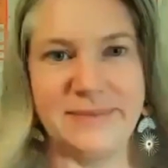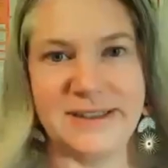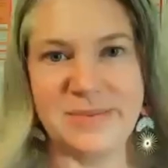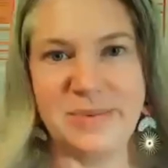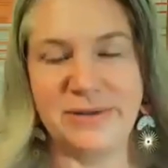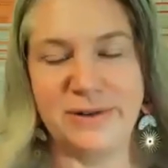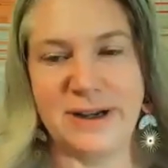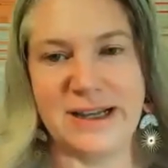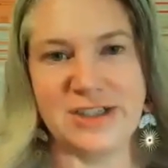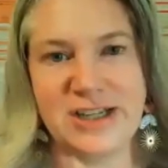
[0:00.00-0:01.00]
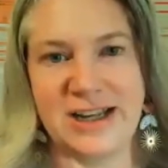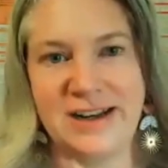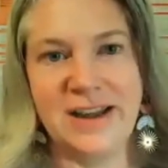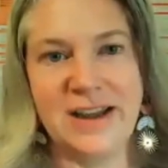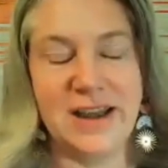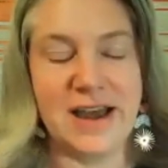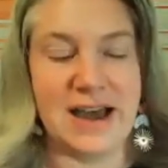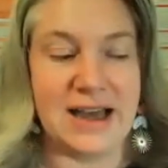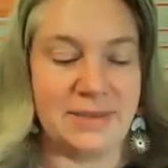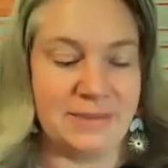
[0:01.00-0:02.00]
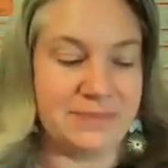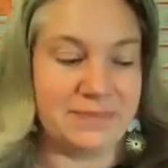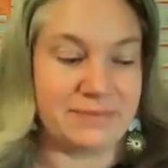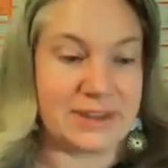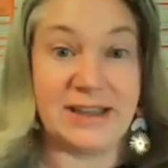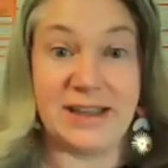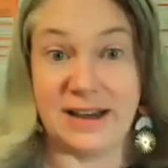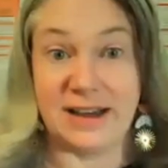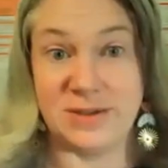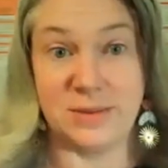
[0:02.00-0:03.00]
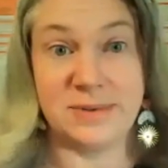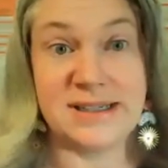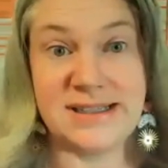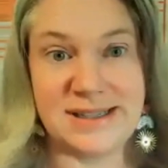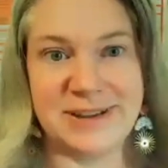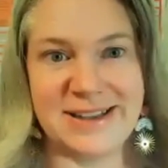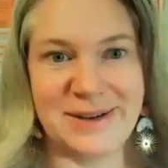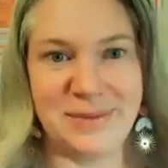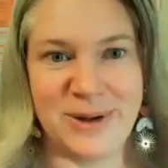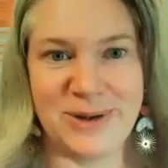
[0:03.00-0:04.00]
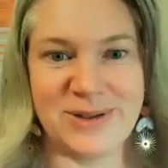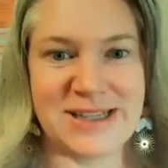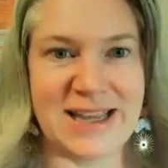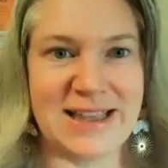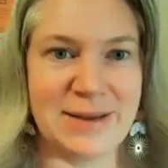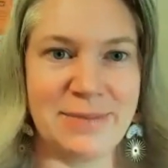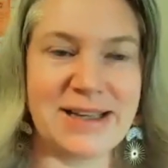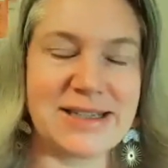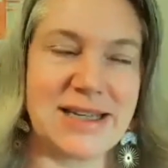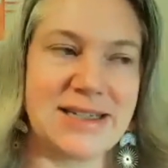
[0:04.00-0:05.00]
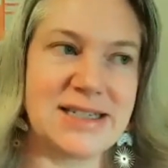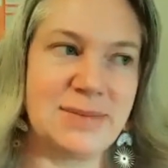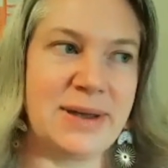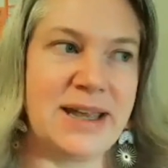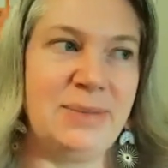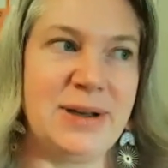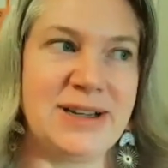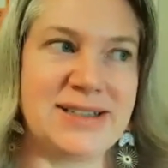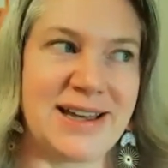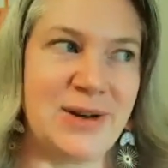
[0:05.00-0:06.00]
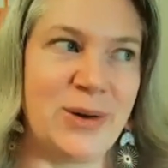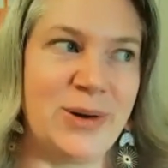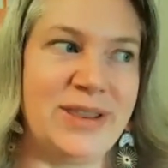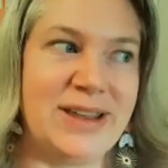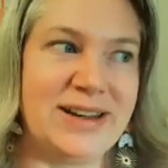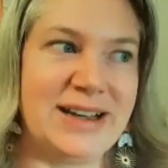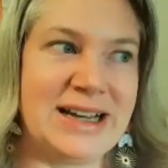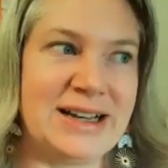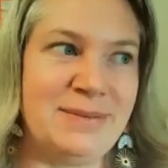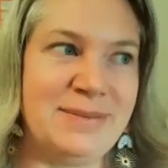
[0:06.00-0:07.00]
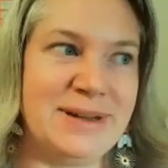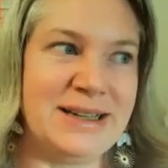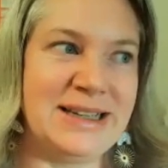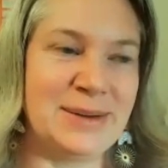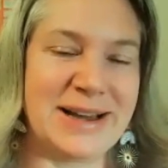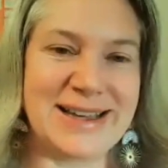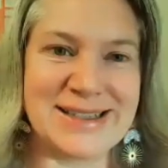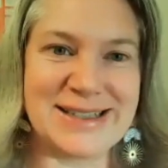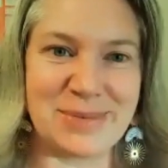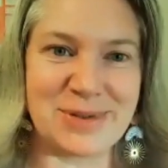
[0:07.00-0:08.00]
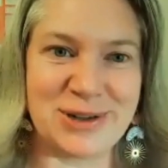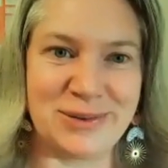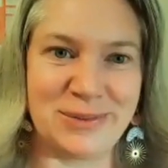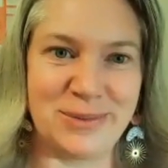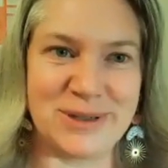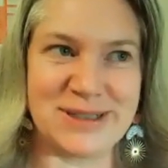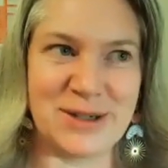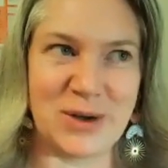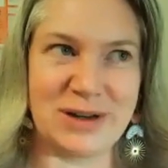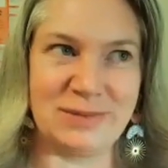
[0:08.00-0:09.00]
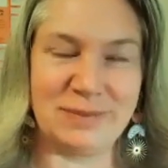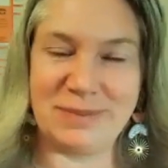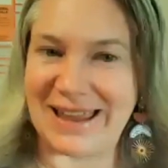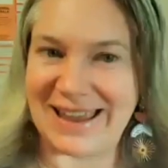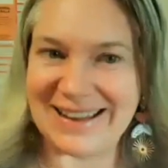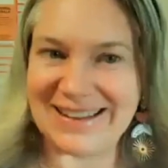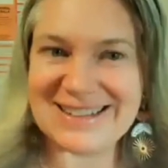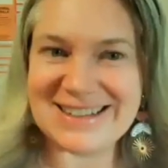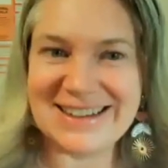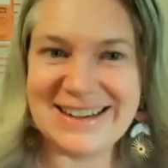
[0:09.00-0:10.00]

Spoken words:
that's beautiful, Ash. And yeah, so it was a similar, what you're saying there makes sense to me, because I know that yeah, my conception was not planned.